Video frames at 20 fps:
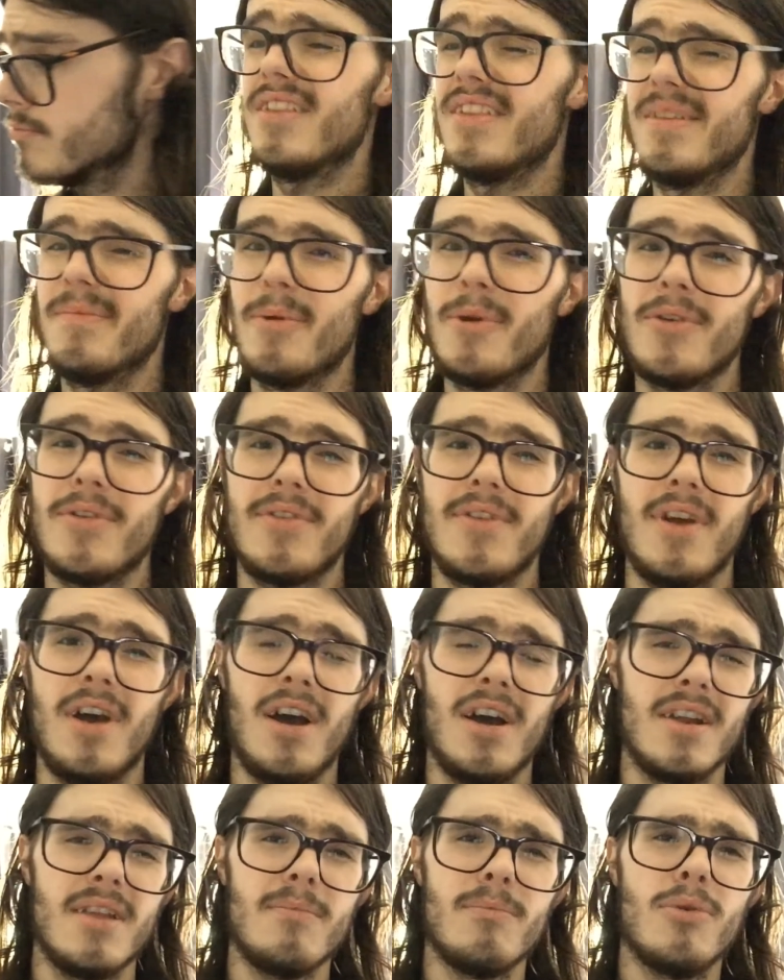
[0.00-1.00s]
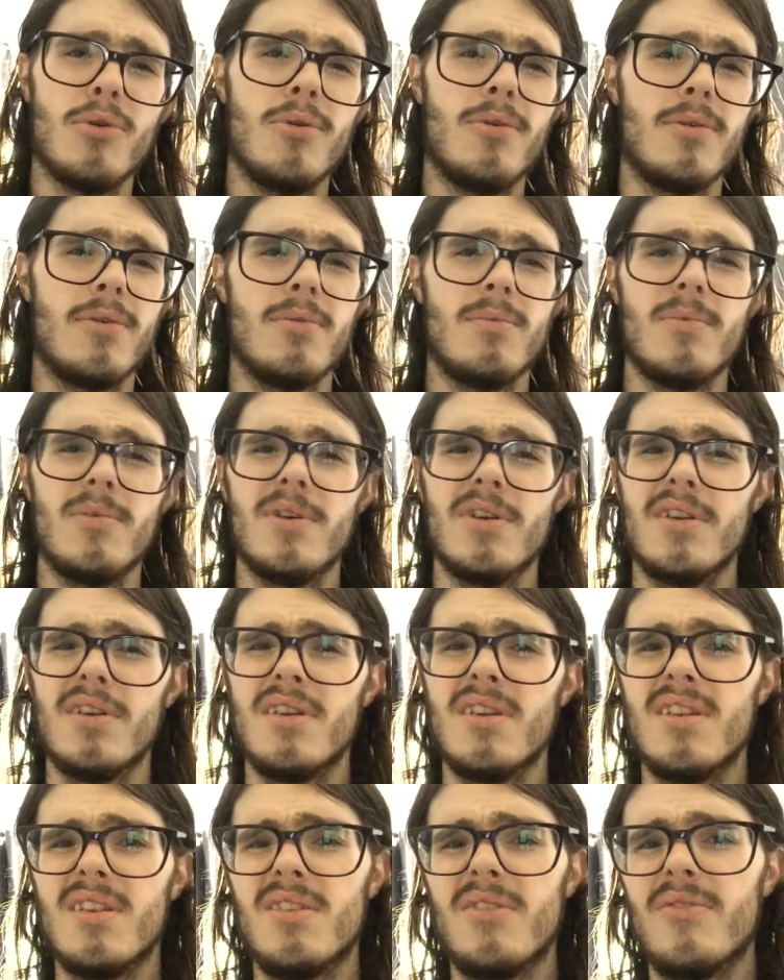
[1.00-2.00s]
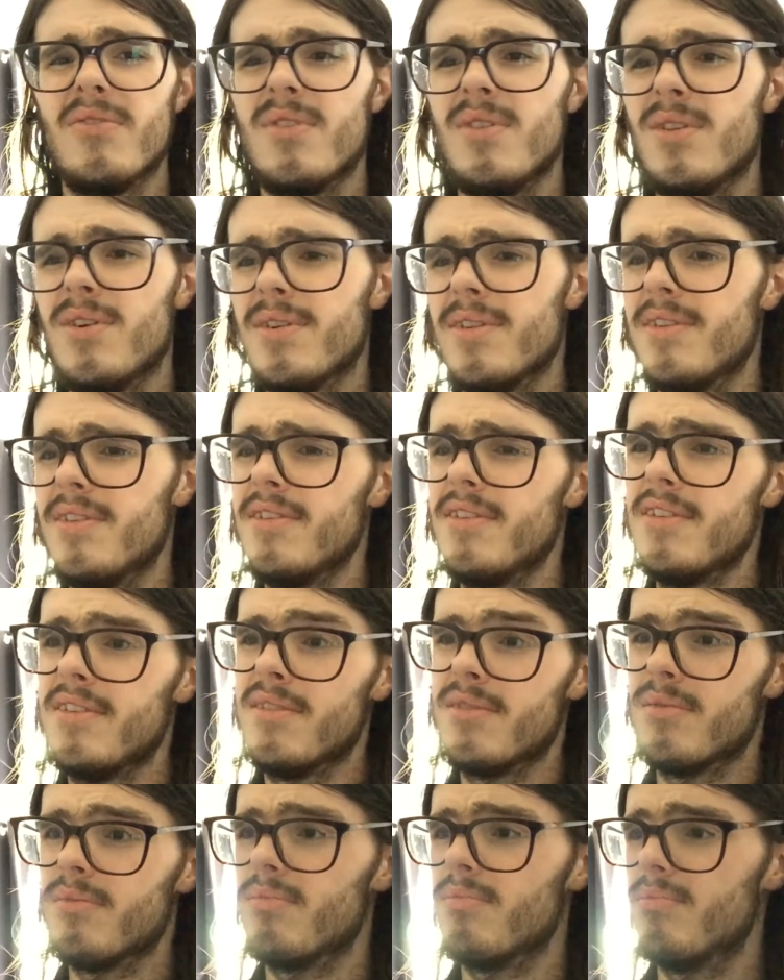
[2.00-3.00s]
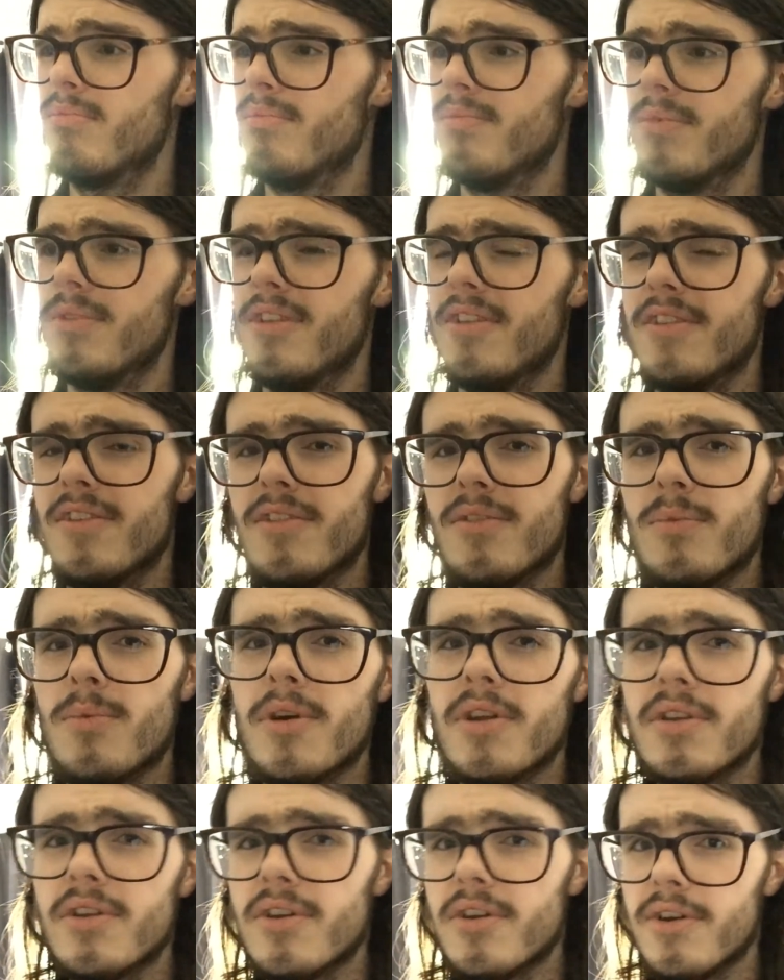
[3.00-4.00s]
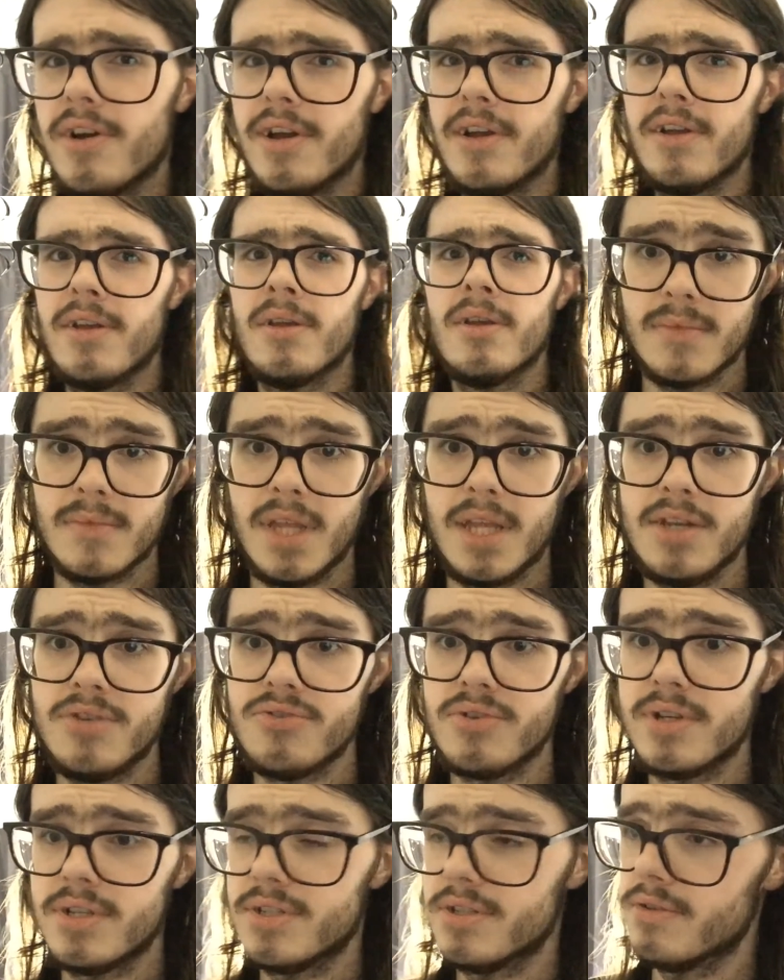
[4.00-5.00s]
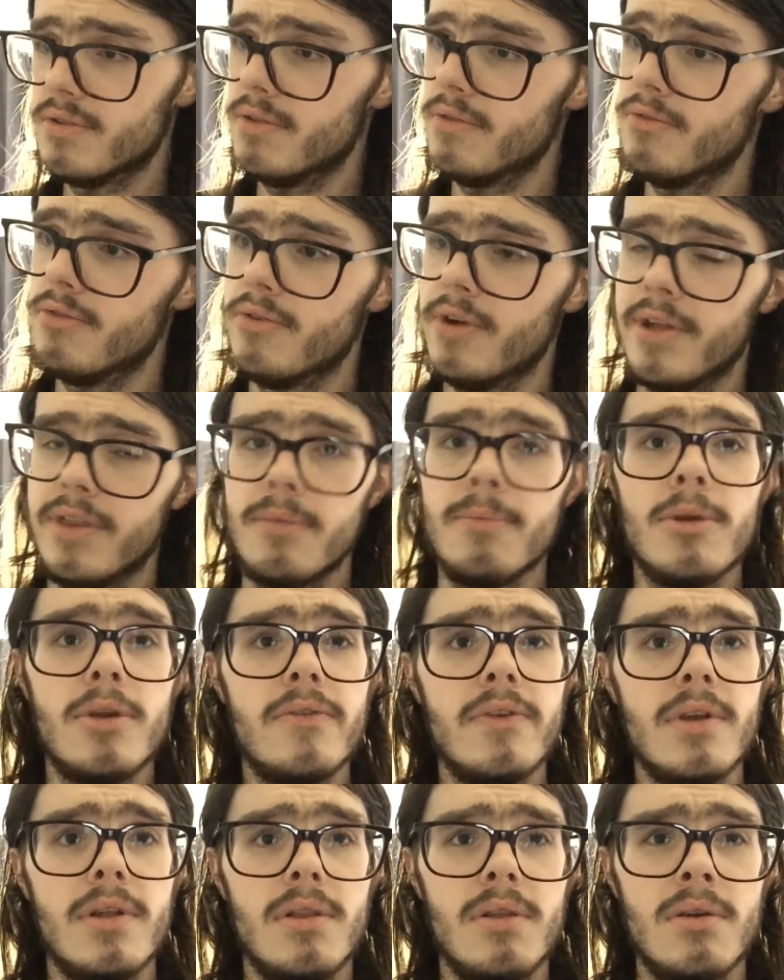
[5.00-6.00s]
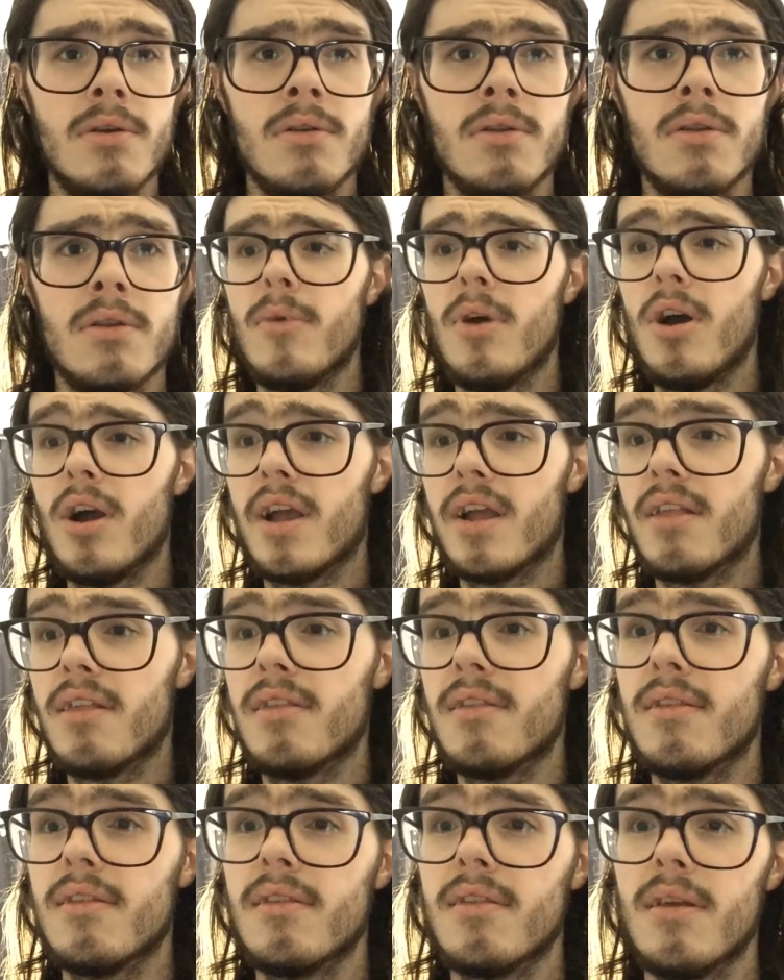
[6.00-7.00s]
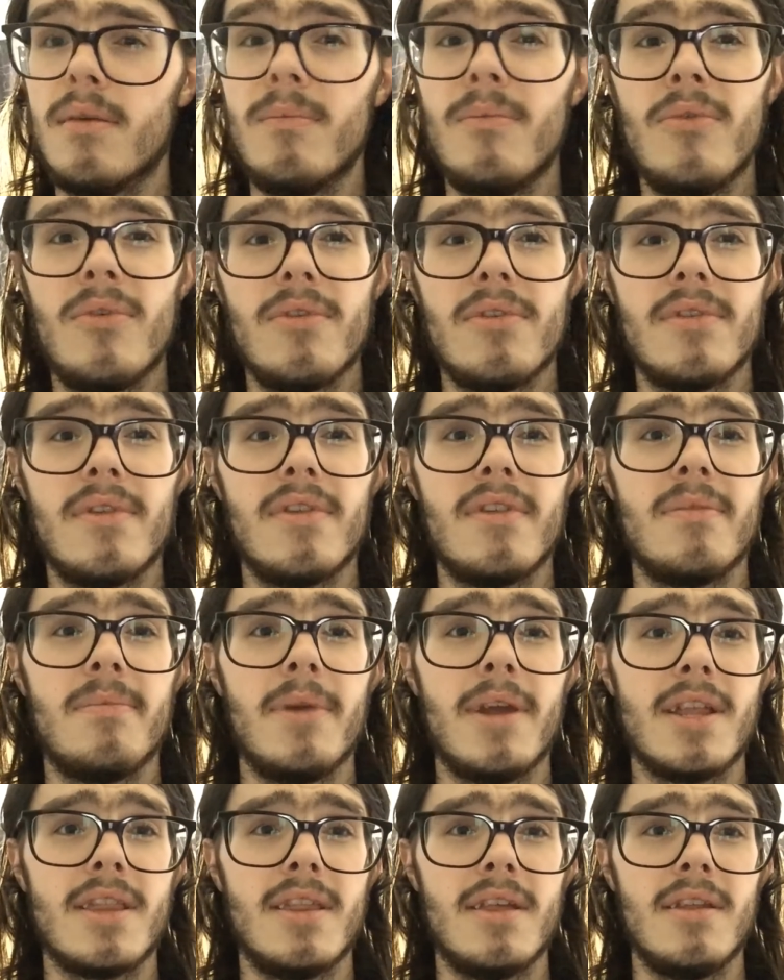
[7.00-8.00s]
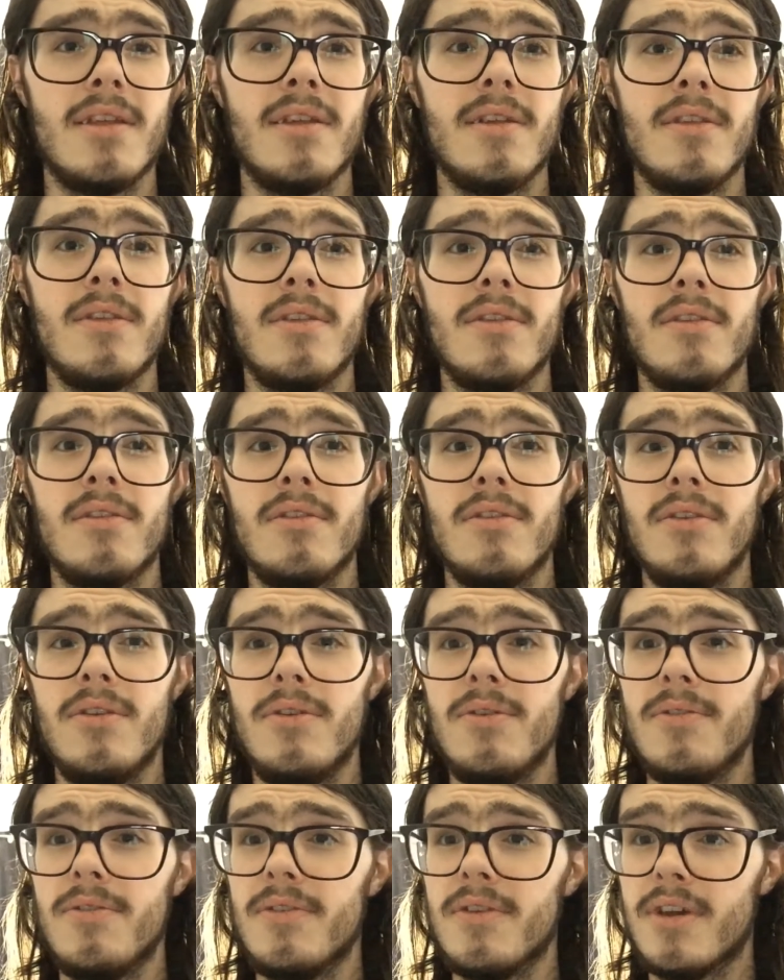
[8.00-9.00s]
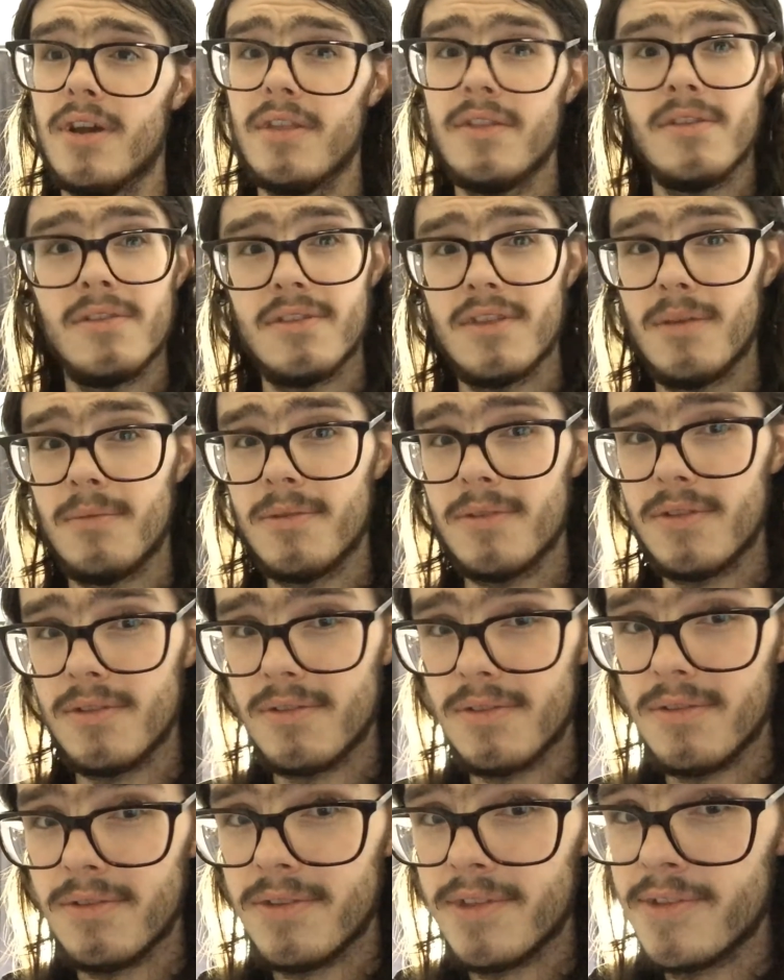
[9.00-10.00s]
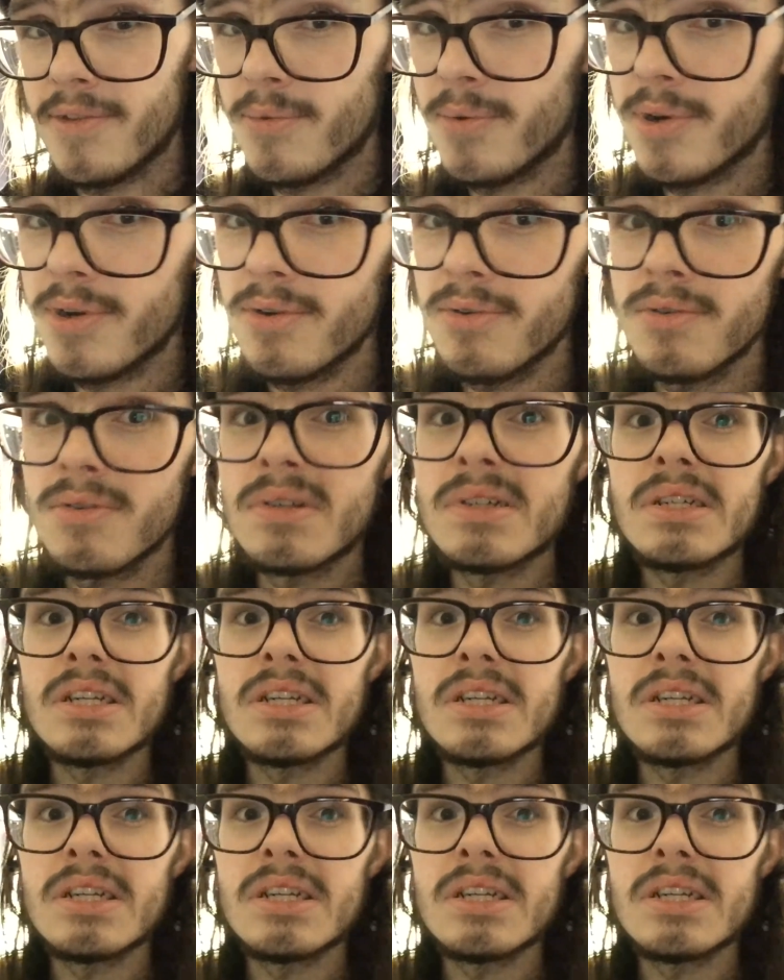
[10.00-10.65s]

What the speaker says: The most unimportant one of the lot is there's this one guy, he drinks throughout the movie a lot. I somewhat suspect that he's using other substances as well.